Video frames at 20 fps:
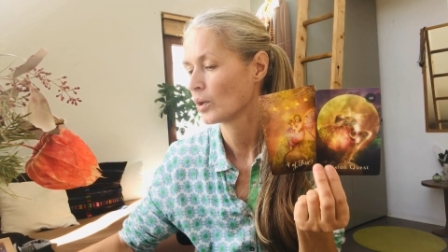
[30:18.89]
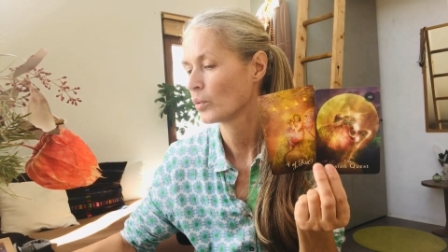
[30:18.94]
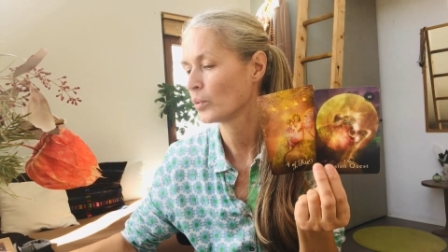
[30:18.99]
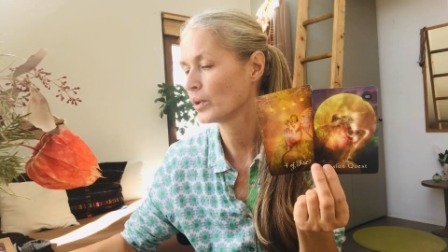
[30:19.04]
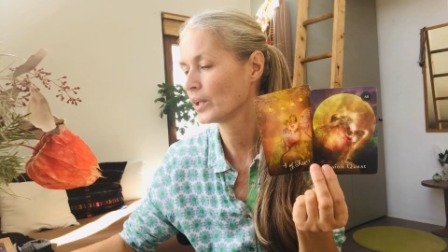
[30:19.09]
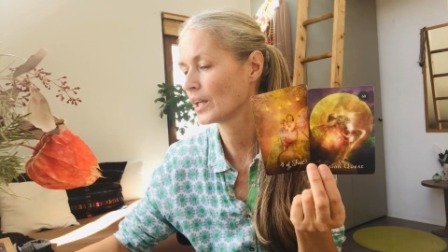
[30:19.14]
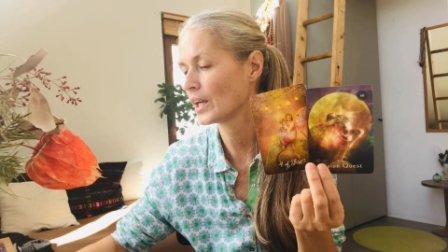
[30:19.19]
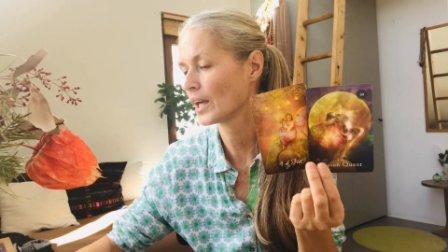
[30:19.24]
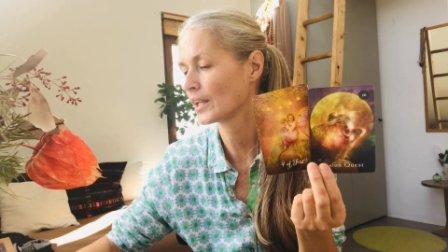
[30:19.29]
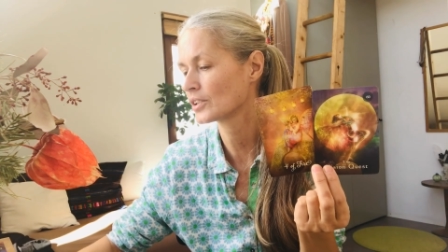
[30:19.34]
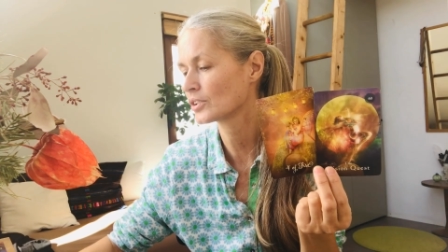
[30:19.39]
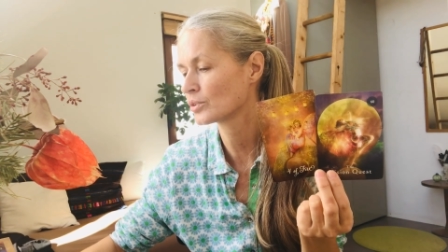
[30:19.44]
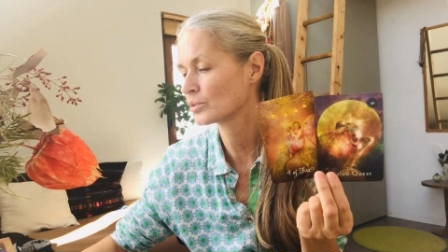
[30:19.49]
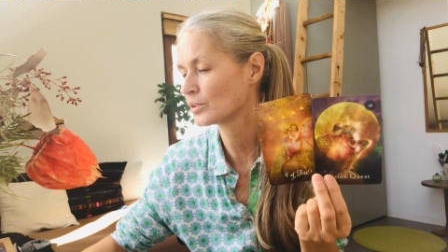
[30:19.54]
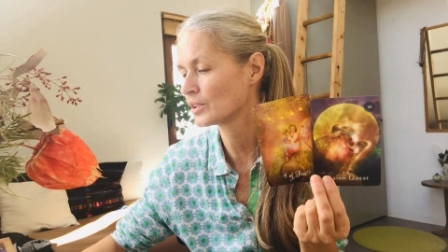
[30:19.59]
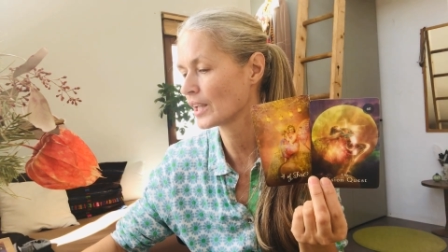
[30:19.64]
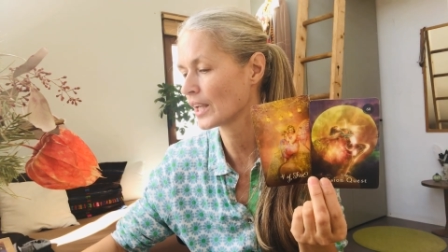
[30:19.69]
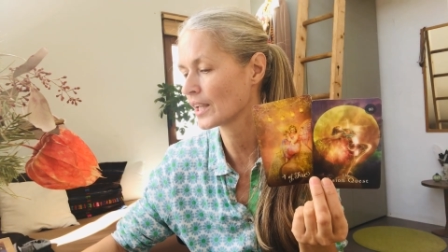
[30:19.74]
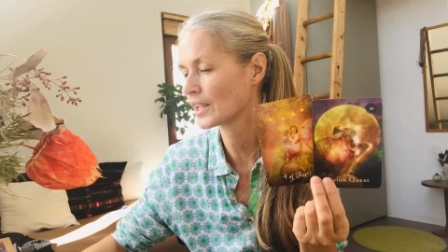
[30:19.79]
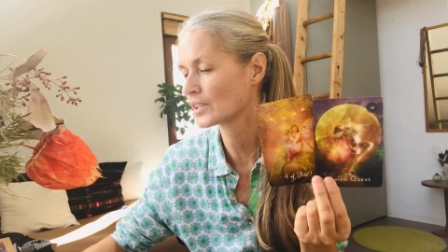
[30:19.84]
We got
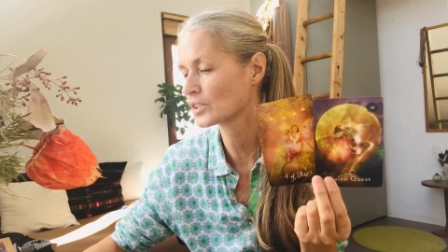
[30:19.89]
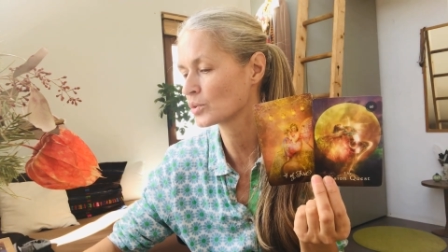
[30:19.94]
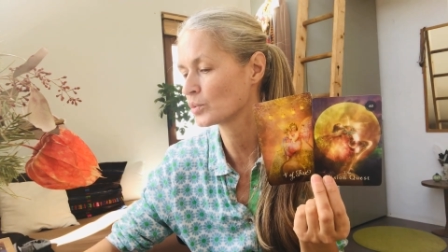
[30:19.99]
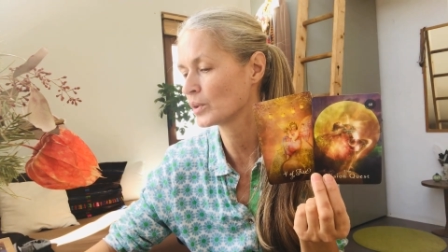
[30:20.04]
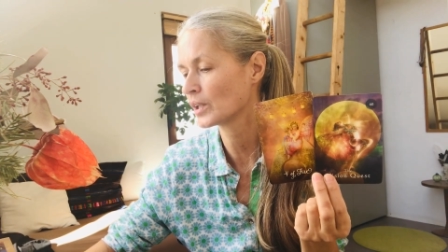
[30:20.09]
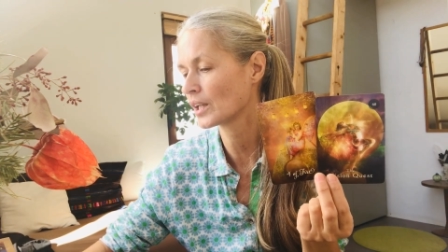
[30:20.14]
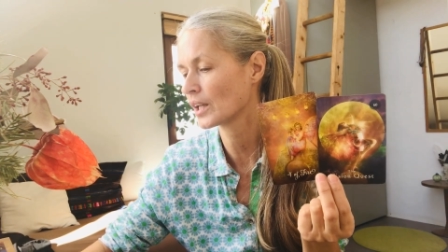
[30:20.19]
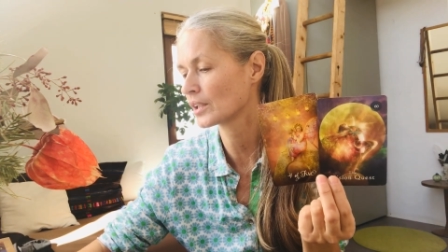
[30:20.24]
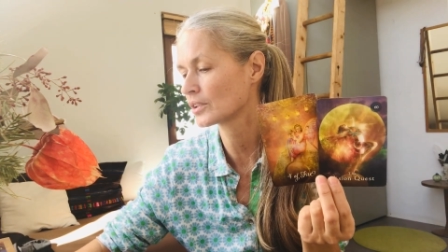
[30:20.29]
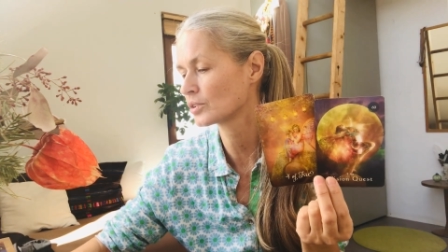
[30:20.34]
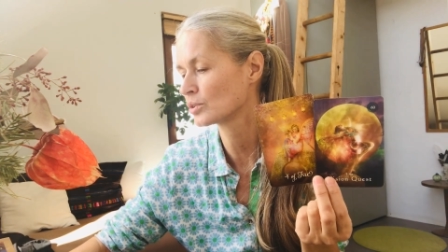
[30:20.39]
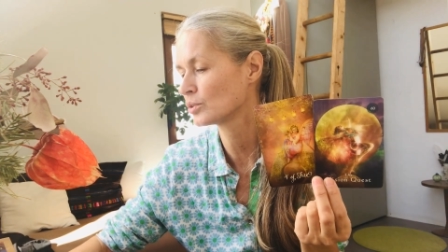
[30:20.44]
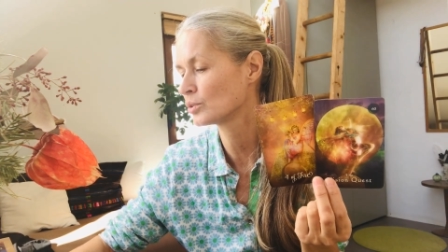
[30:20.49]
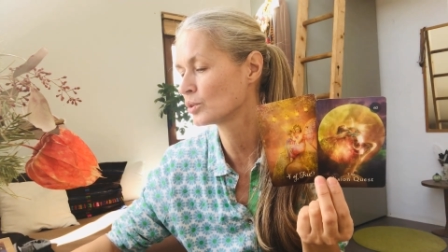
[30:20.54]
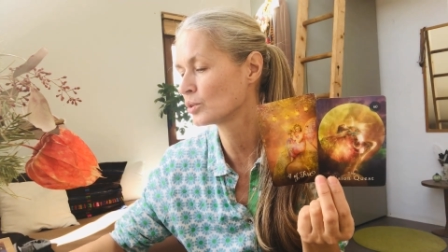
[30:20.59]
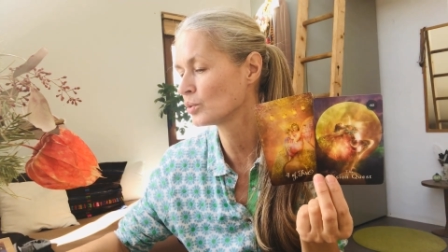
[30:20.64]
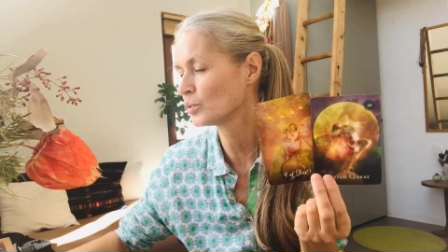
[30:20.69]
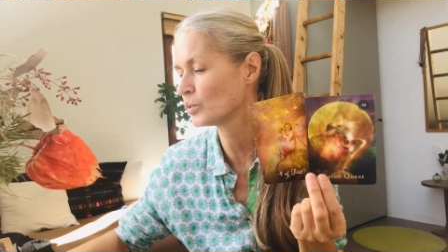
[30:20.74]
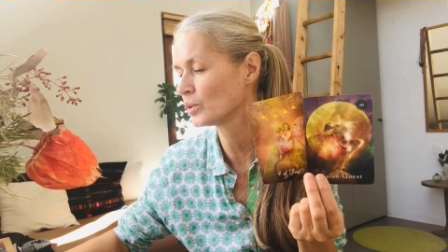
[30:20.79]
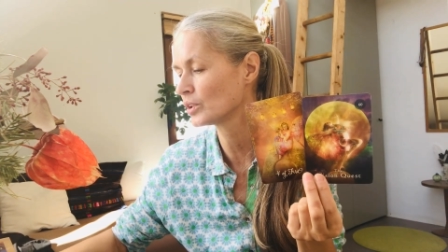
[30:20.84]
to dance, we got to
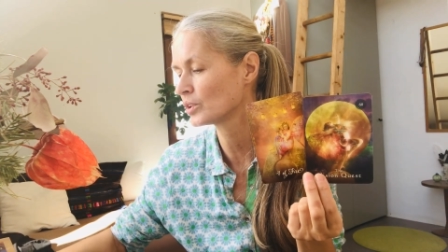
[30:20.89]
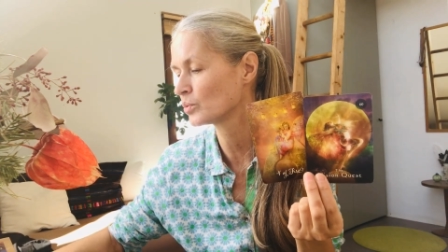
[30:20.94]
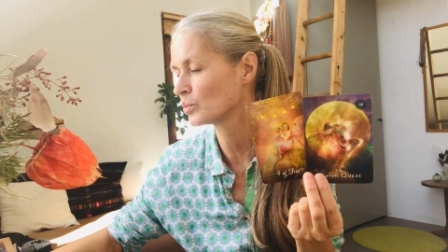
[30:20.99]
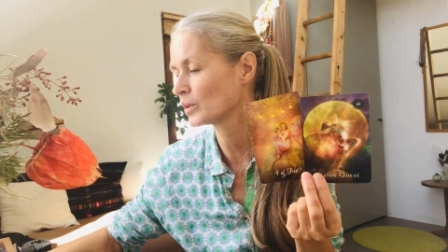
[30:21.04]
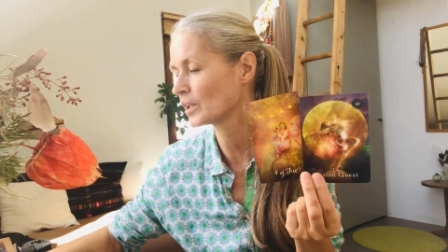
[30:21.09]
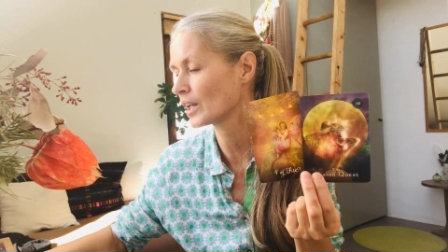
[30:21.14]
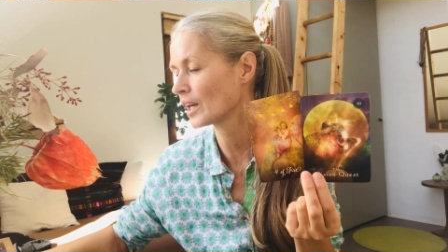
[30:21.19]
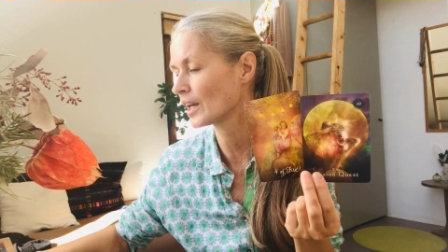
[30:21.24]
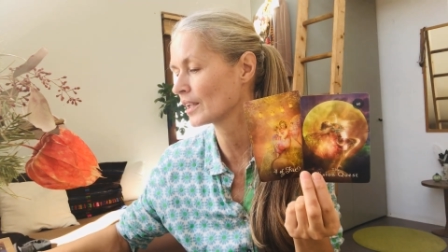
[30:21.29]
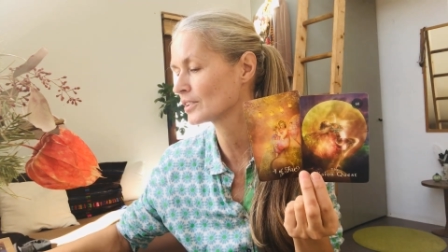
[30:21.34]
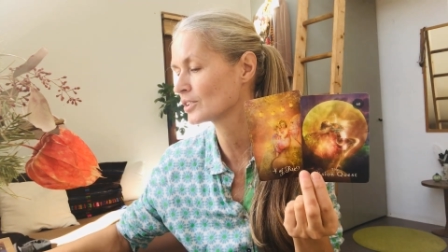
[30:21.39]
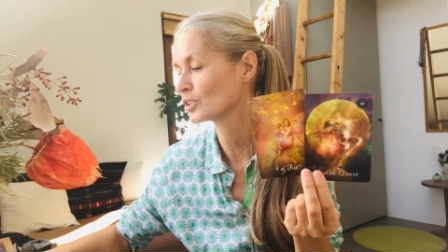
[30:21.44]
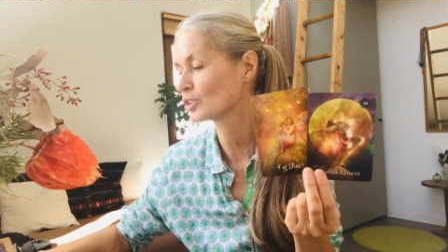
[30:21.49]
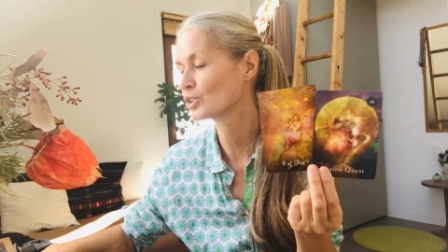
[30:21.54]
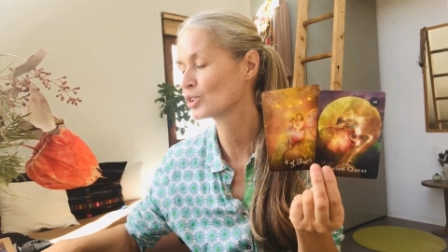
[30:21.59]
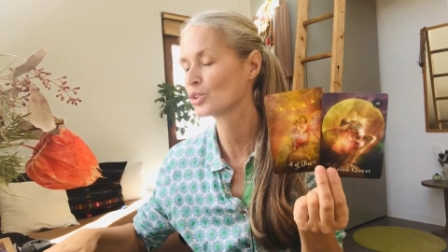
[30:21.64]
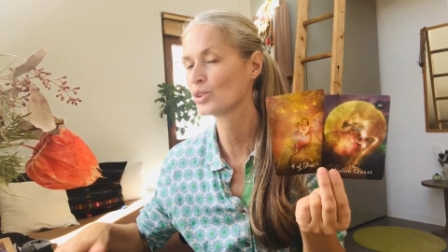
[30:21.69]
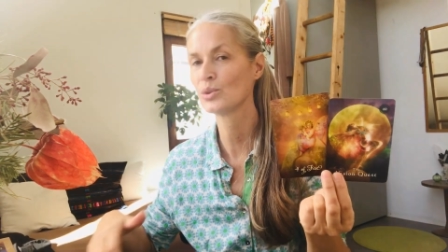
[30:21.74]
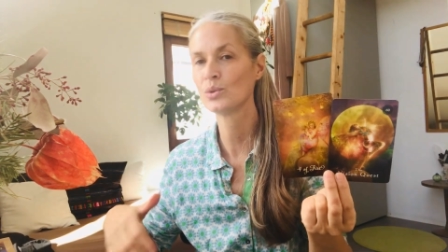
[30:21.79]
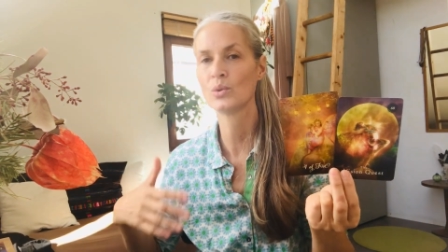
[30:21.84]
do it, we got
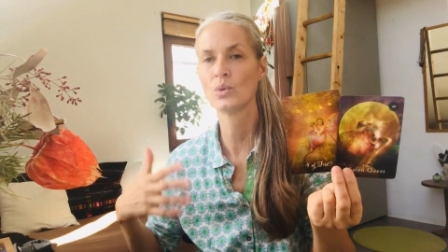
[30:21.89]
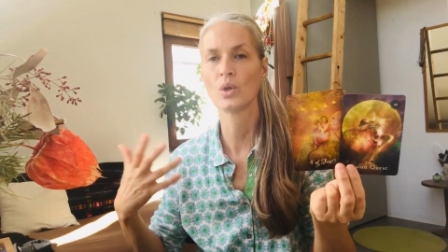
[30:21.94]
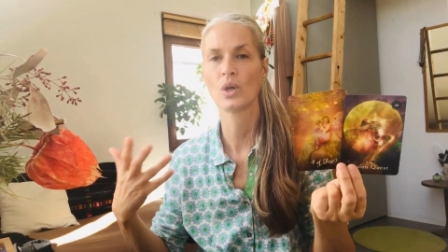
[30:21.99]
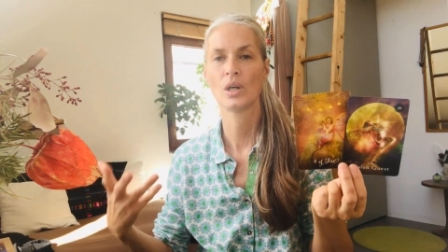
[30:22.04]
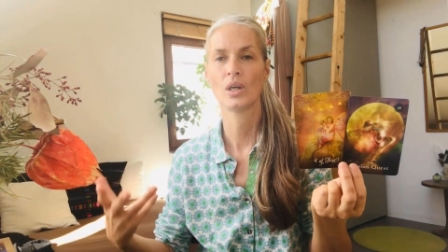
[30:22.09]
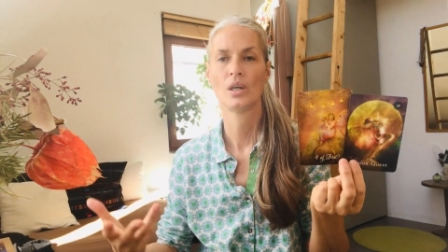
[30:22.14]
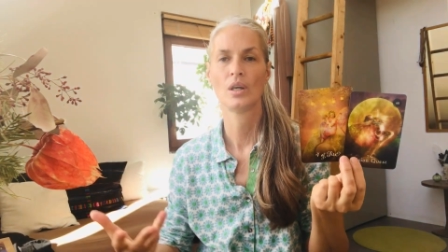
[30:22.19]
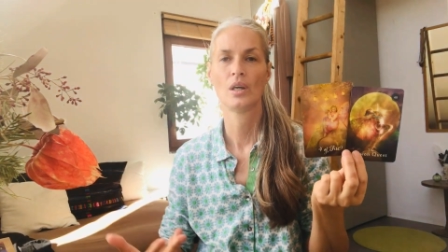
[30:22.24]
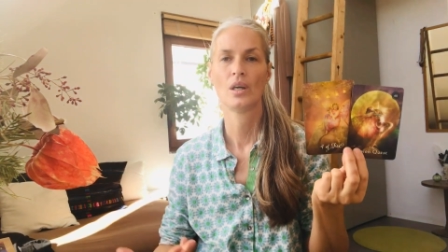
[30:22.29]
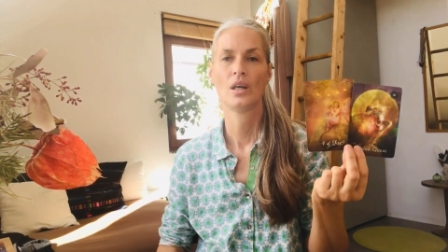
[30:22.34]
to